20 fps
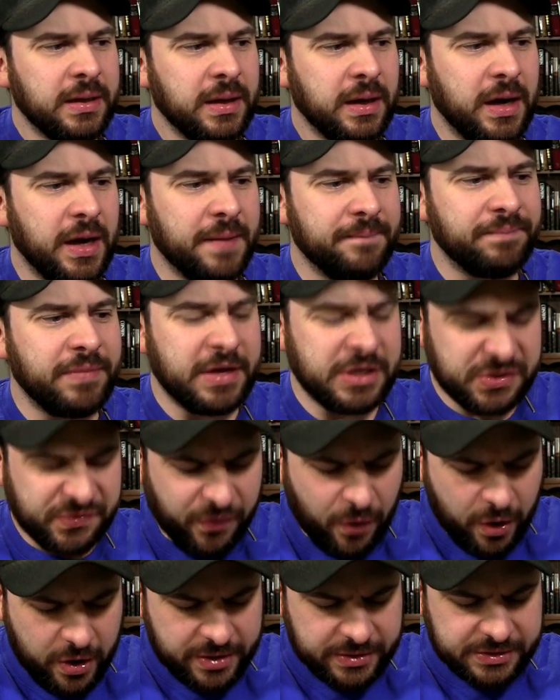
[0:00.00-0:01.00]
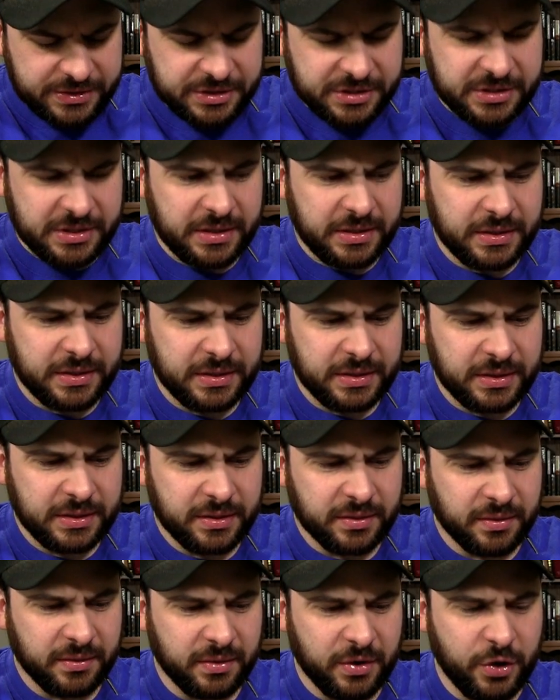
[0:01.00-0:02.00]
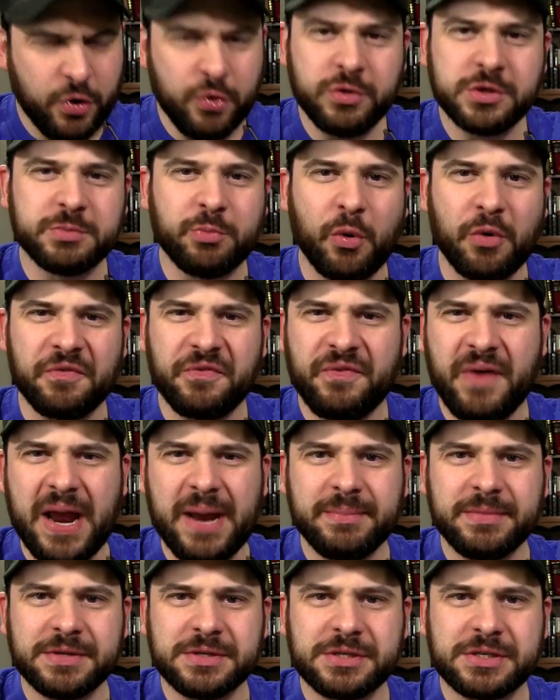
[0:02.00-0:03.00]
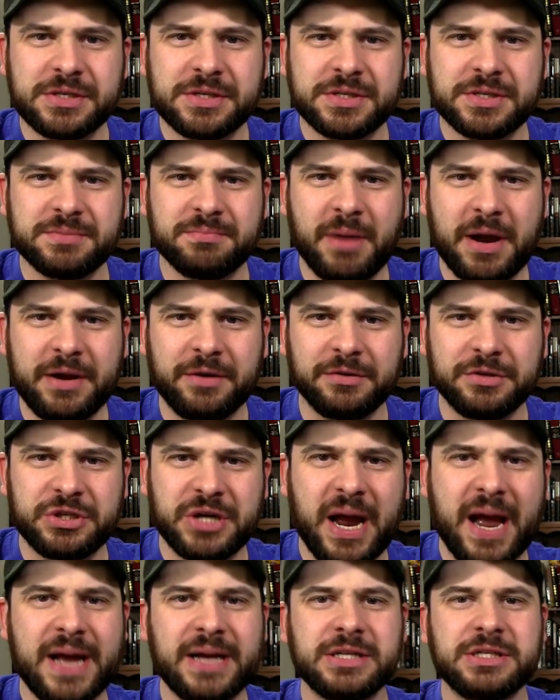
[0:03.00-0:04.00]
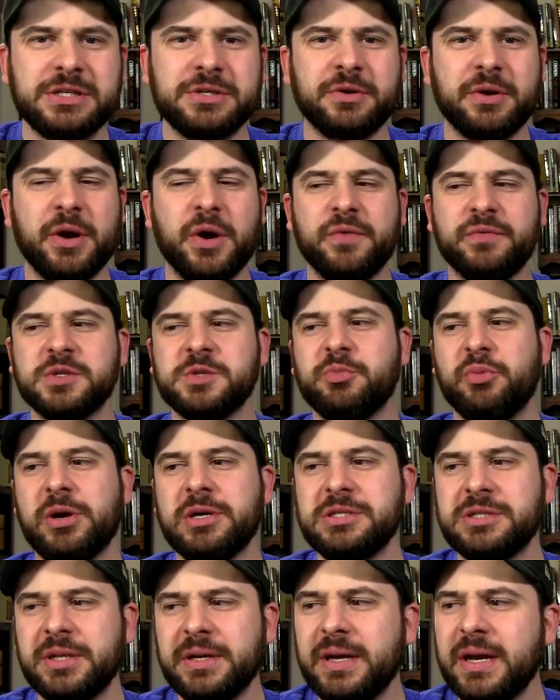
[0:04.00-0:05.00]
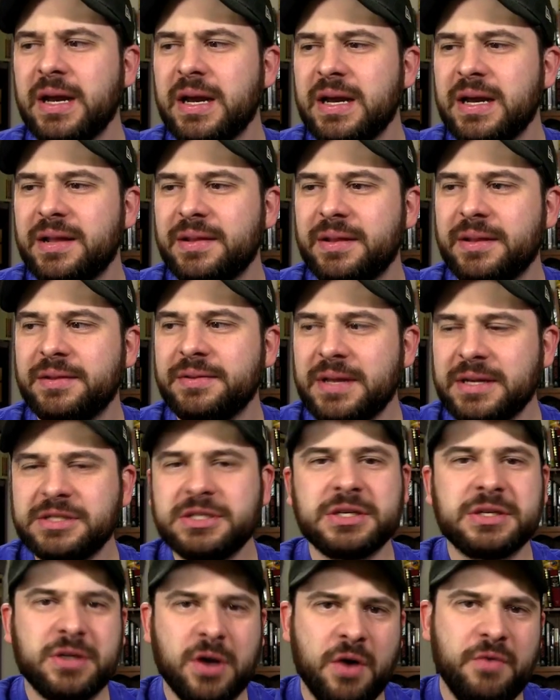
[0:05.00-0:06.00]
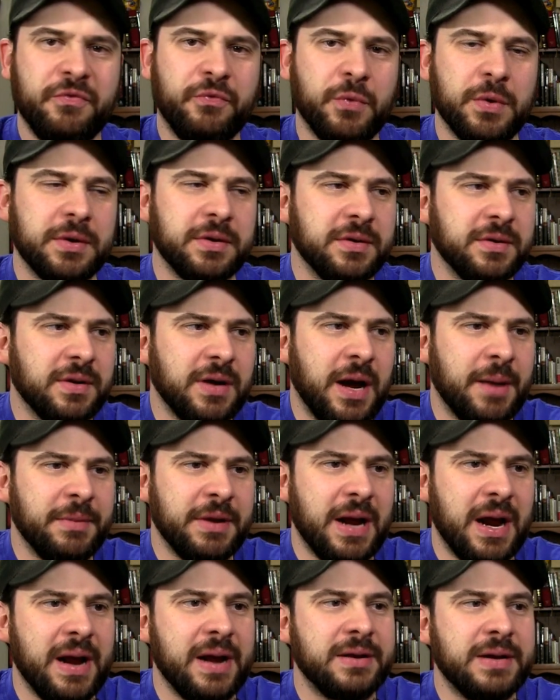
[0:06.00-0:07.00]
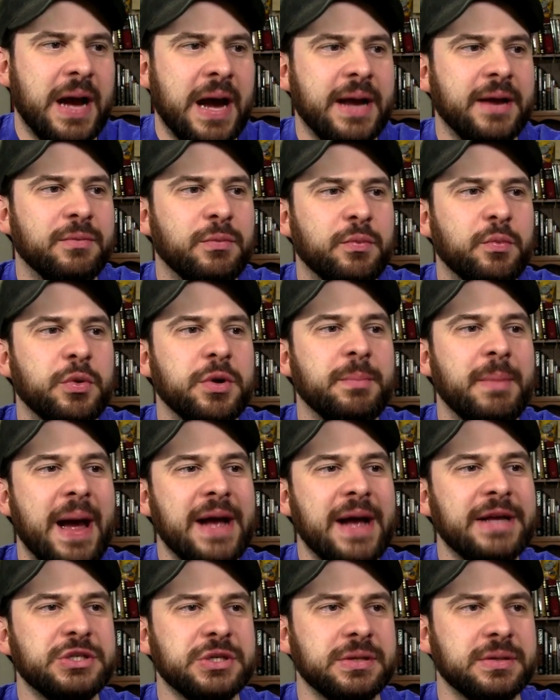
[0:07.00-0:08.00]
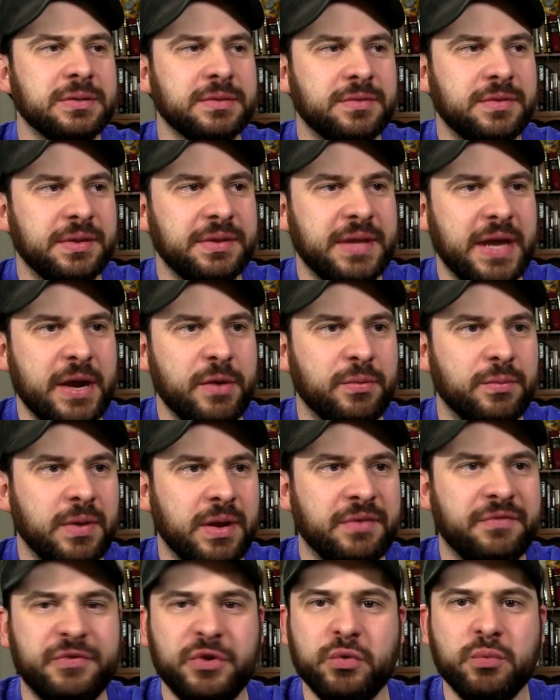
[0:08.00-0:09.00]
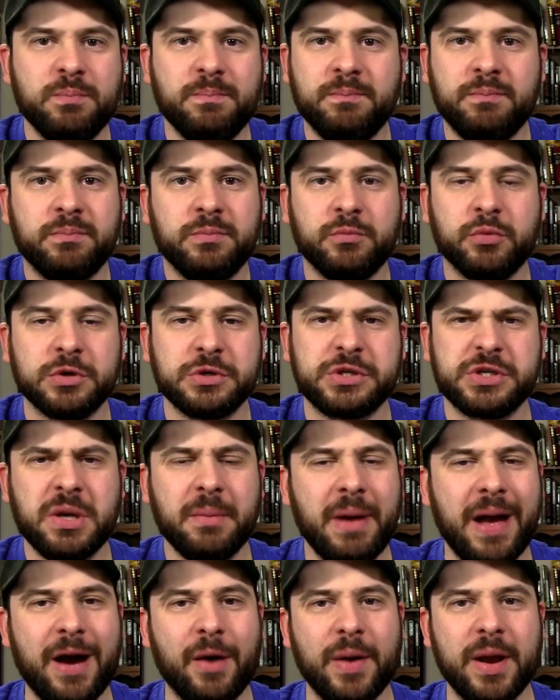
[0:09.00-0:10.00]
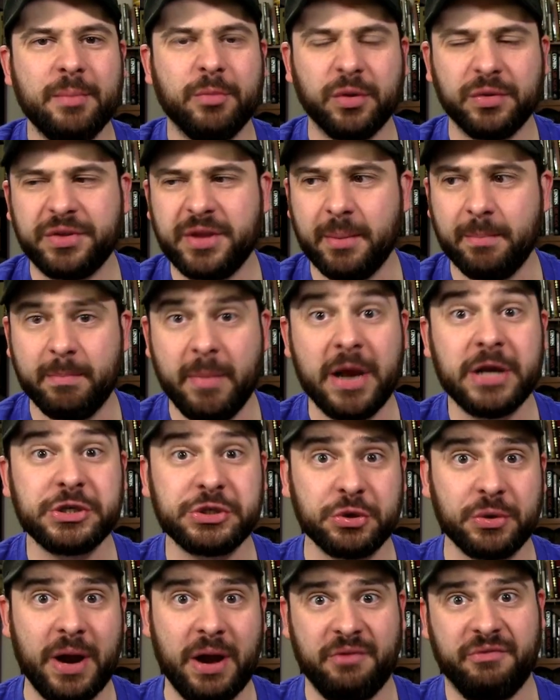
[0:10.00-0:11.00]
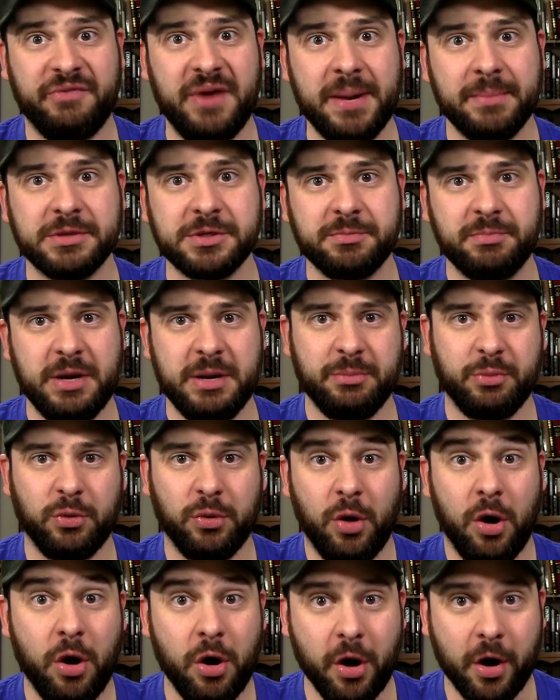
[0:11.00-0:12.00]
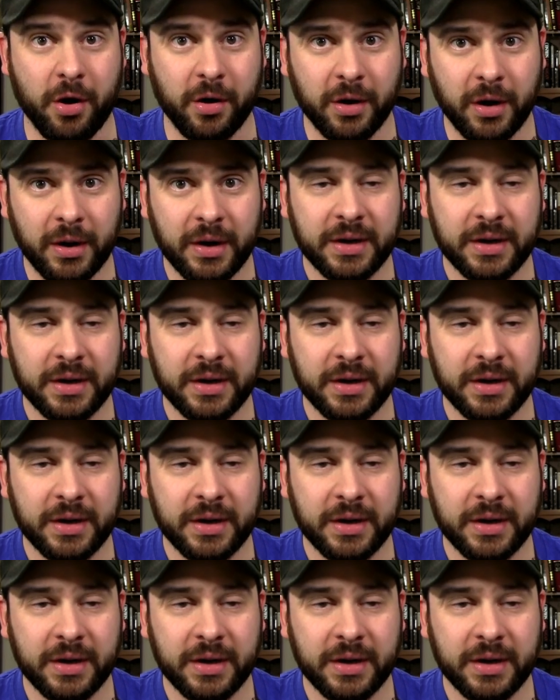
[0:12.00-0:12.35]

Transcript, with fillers: Um, as far as who's more famous, Michael Jackson or Elvis Presley, that's a tough one. I mean, I, I would imagine that they, if you were somehow able to measure how famous people are,